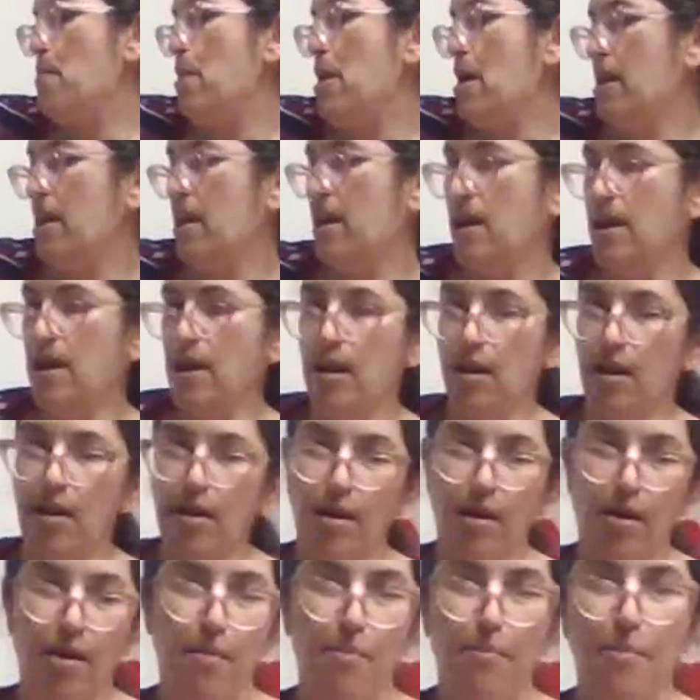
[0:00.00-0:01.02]
money
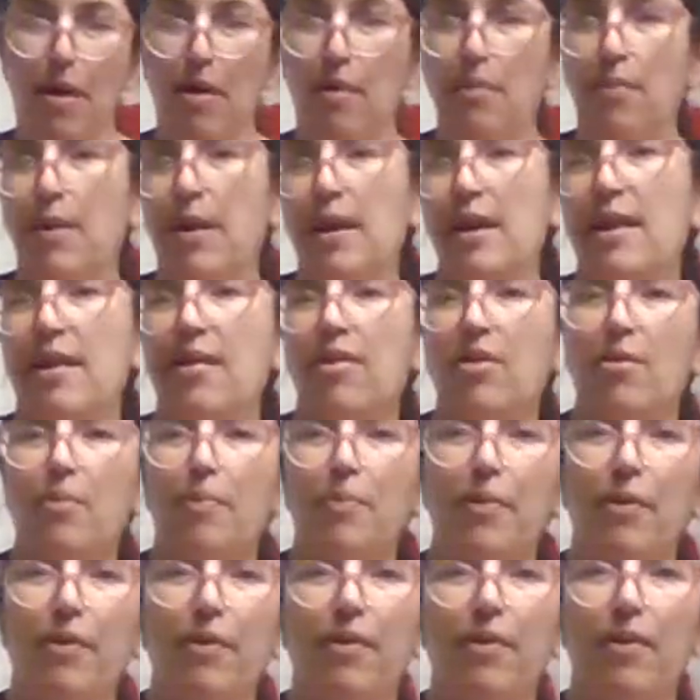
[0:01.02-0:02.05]
by reading their
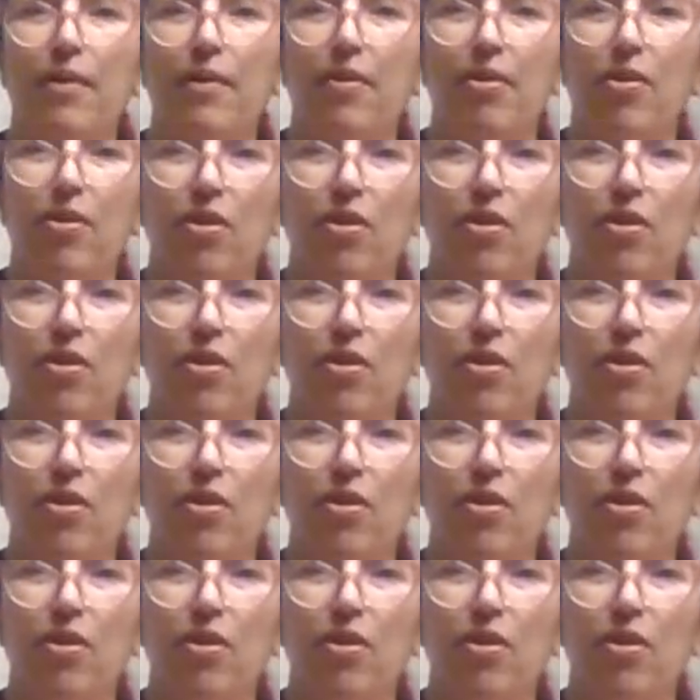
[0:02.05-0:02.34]
book.